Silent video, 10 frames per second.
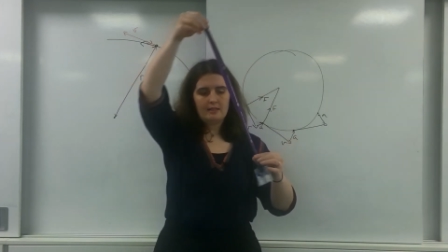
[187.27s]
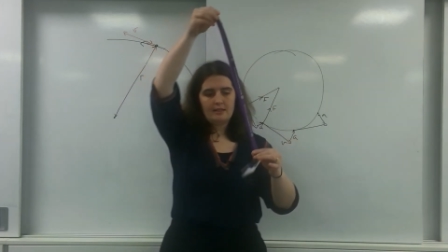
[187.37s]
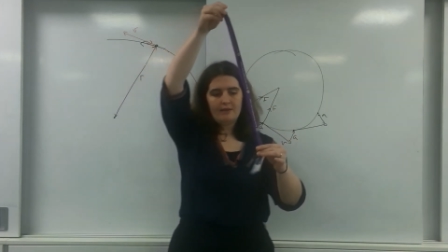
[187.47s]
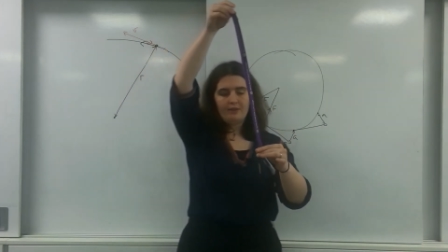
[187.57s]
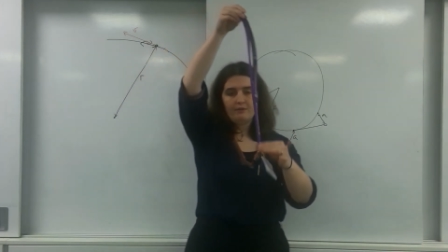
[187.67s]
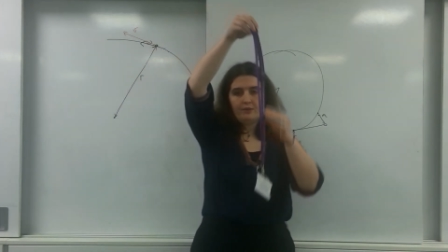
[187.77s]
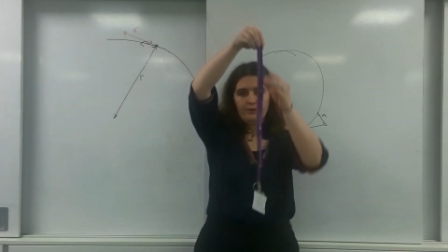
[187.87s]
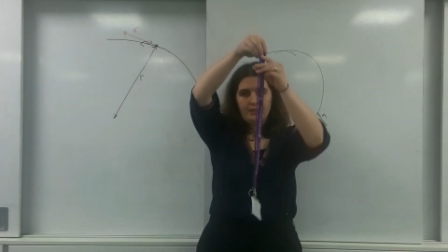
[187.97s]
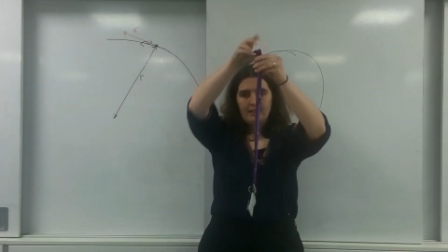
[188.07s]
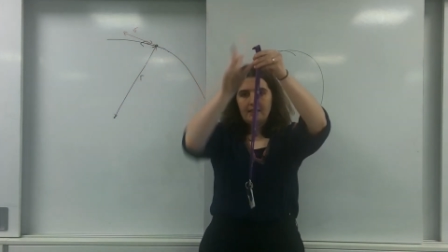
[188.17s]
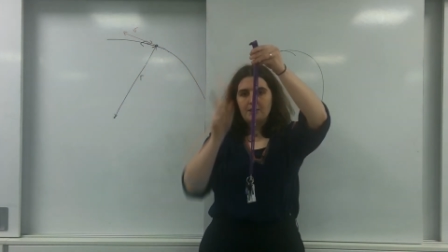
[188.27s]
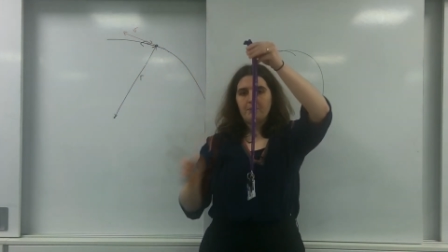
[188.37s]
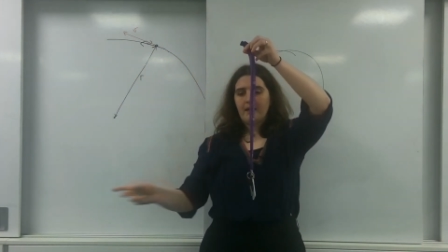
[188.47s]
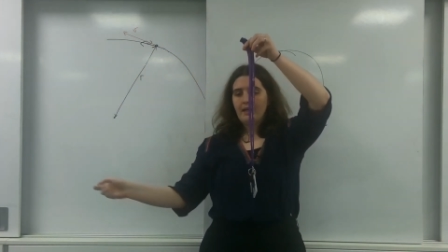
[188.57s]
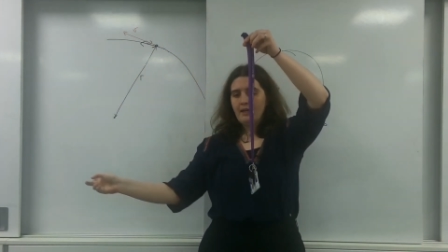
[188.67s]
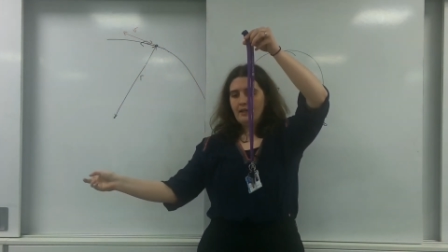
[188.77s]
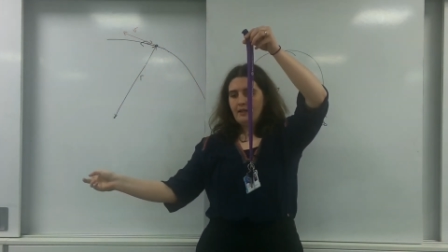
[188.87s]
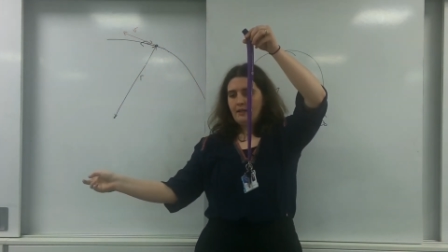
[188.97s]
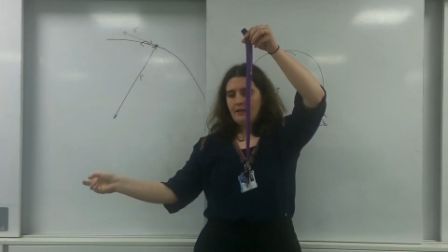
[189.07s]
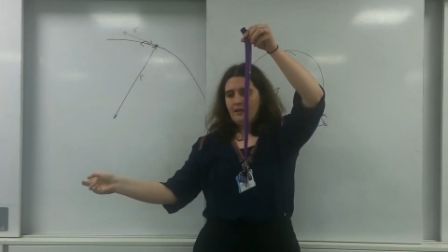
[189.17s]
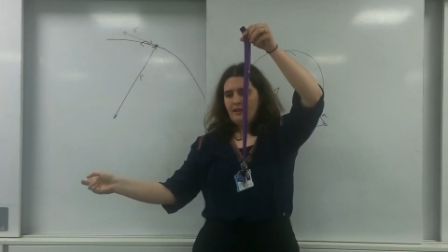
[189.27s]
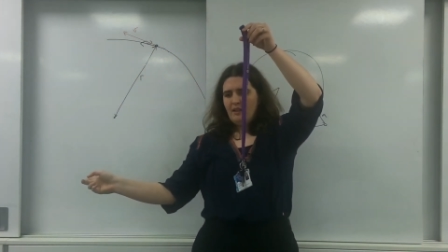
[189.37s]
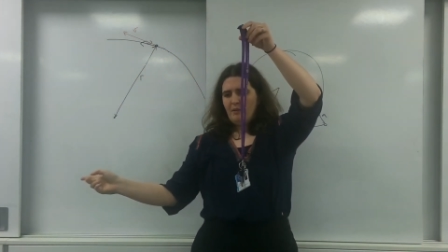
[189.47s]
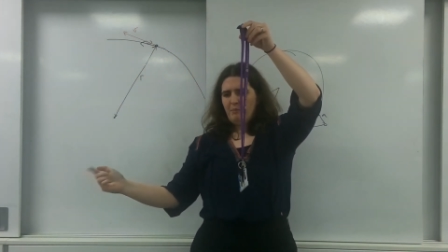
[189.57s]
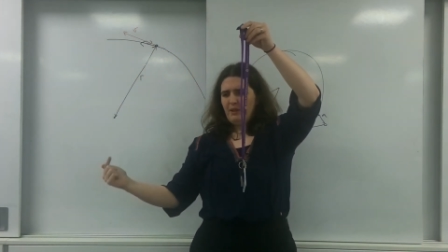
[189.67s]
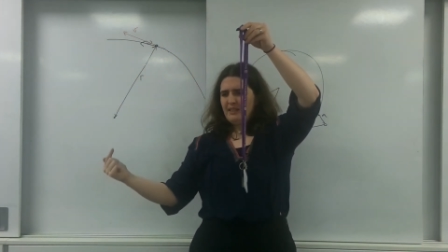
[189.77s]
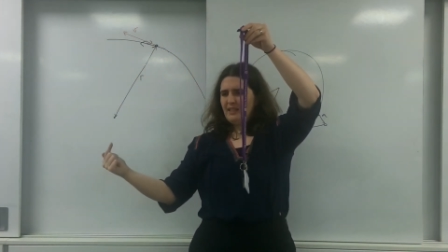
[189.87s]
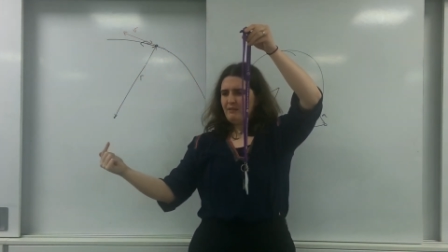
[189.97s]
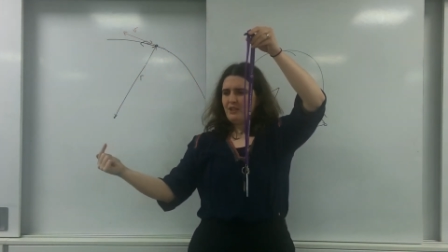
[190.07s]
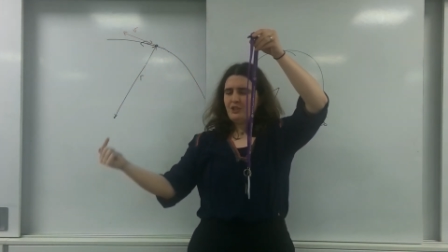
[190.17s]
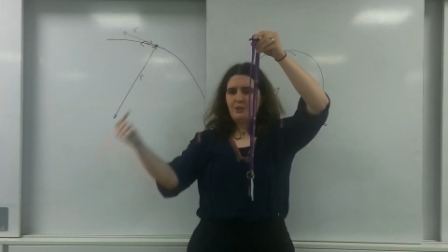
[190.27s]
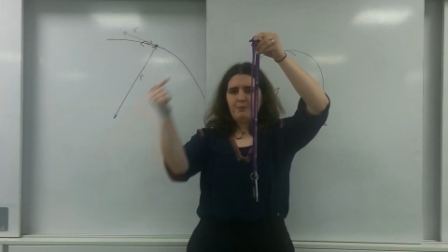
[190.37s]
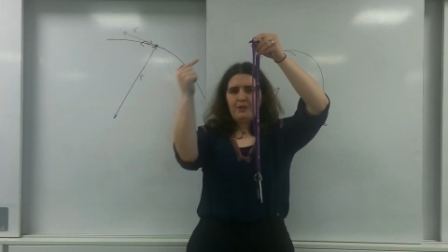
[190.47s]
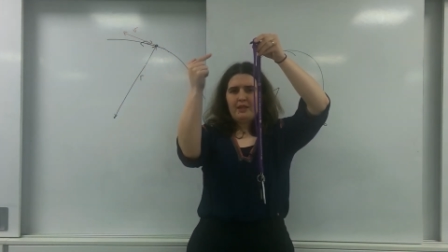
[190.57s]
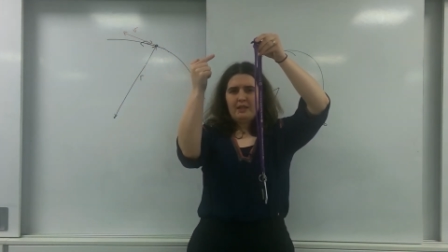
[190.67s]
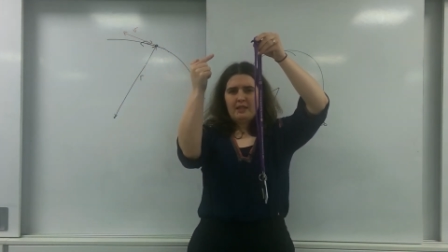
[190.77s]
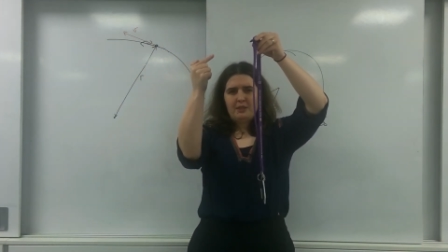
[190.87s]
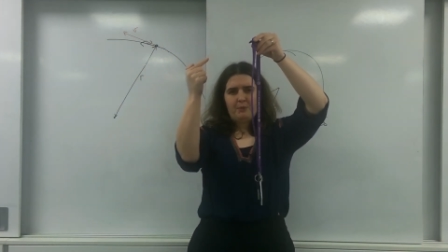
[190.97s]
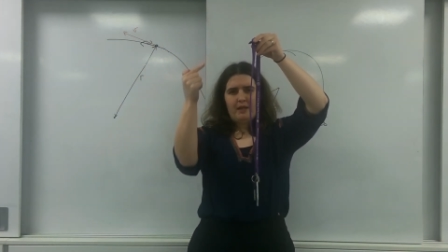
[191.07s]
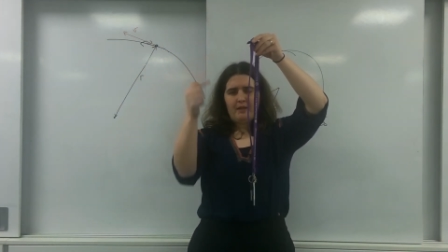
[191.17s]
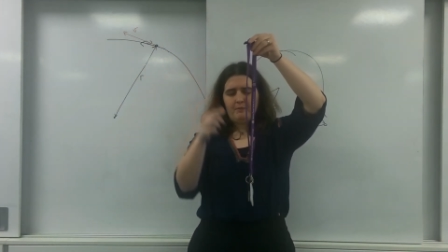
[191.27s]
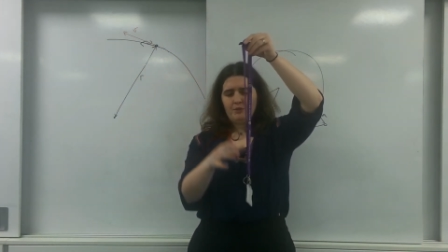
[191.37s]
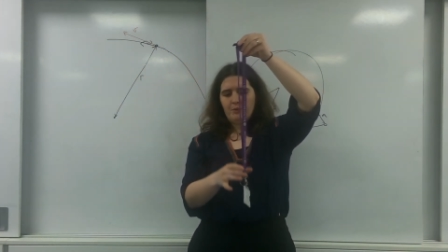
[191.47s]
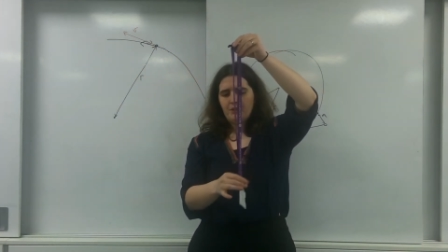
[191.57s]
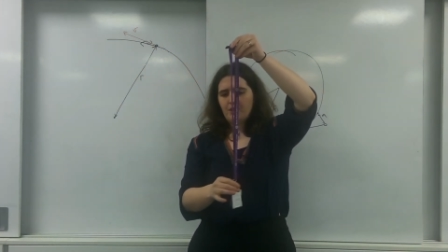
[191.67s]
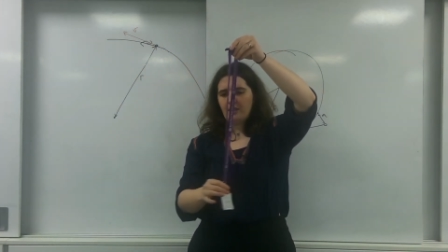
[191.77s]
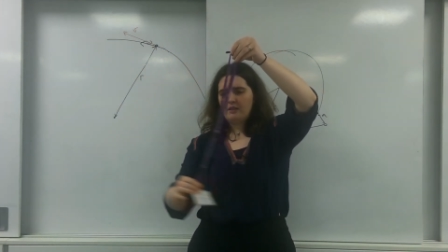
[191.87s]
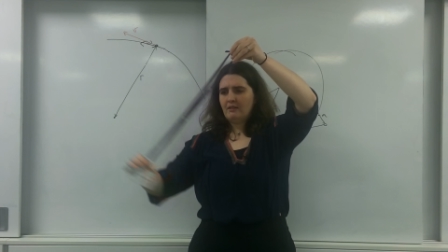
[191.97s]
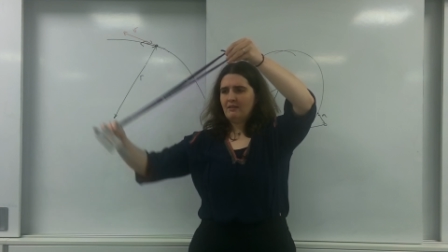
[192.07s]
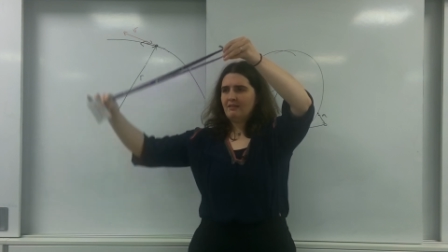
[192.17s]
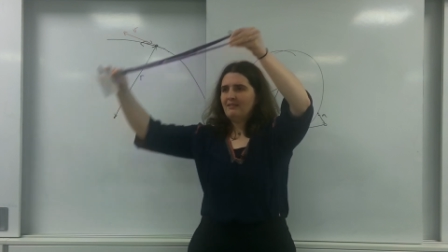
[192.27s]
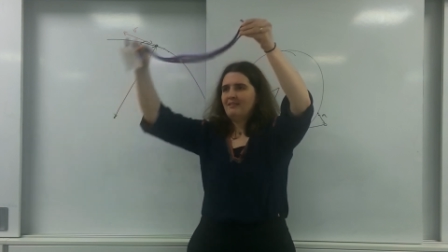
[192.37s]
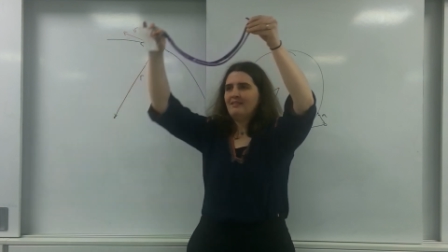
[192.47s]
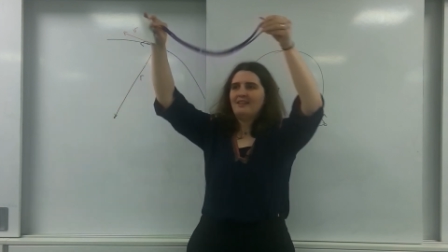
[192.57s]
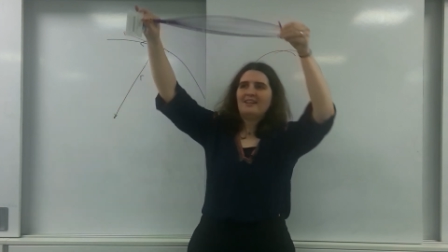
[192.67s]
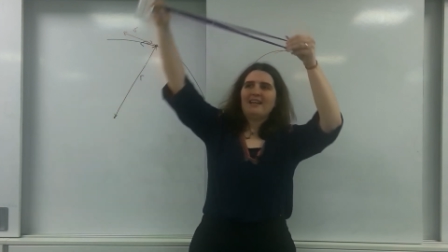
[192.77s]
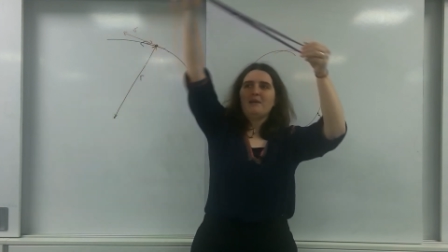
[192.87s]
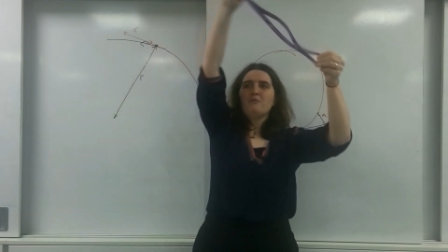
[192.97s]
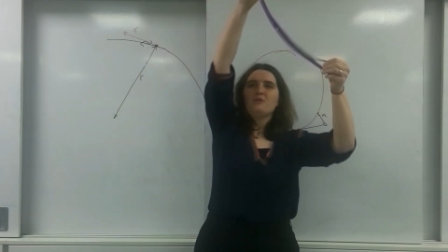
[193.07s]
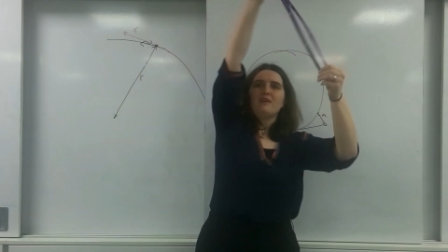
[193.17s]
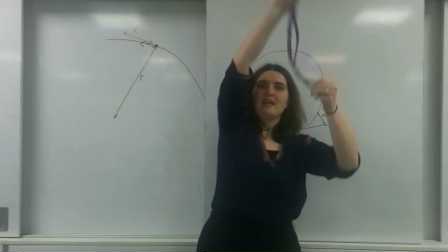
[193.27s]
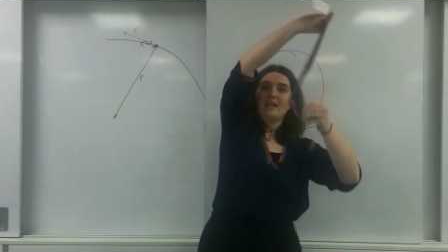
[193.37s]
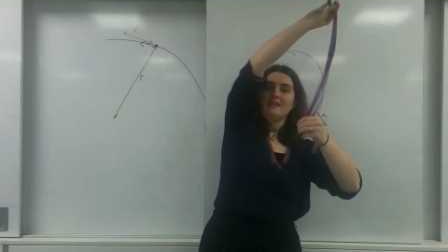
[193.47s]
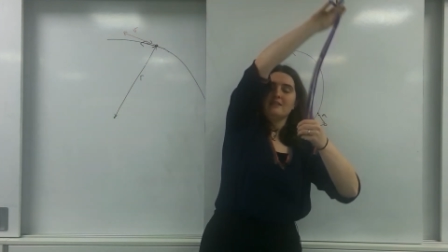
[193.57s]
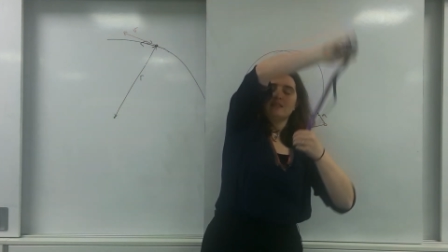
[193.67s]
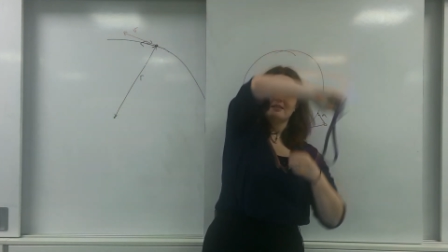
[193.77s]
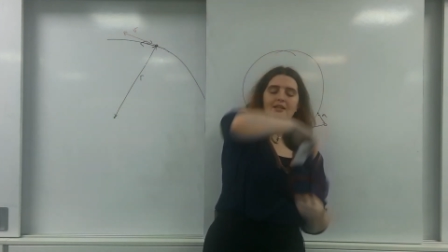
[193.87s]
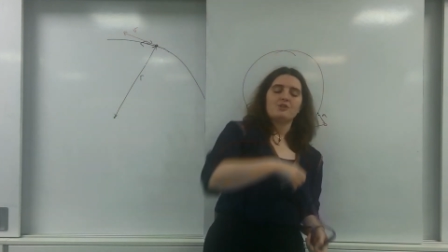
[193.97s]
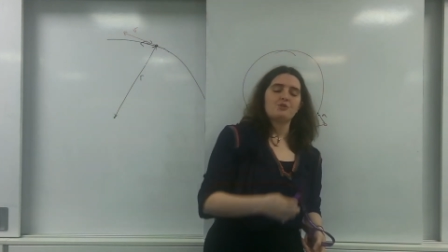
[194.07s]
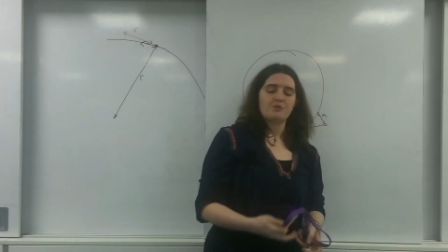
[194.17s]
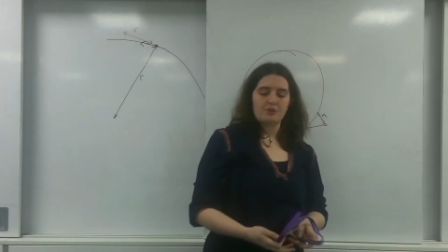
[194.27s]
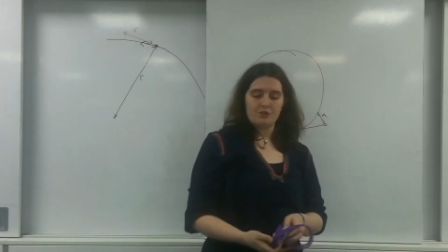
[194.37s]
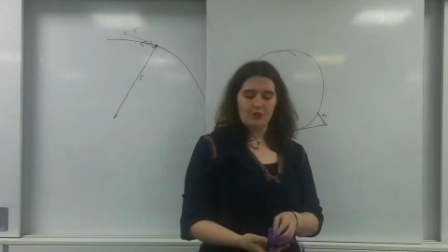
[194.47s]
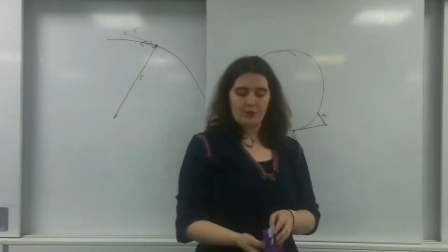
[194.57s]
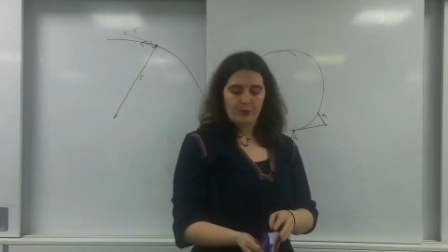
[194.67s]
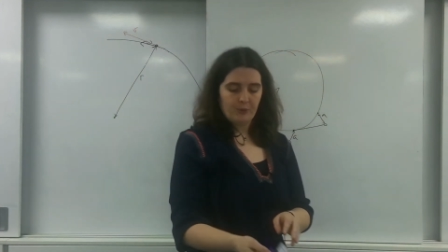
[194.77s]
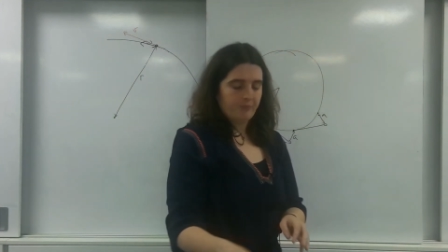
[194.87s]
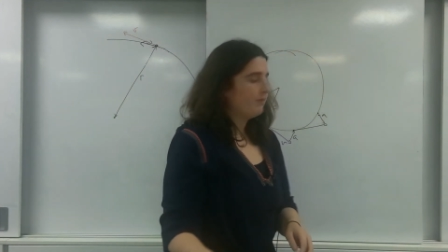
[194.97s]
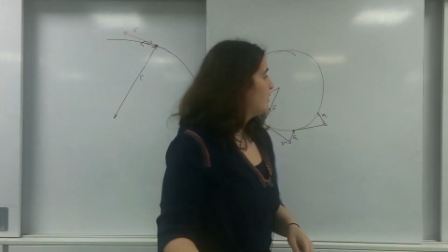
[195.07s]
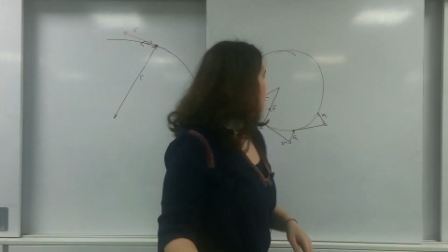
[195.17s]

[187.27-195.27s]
is having a velocity this way, but acceleration is pulling it this way. So it's going to keep moving into the centre of this circle.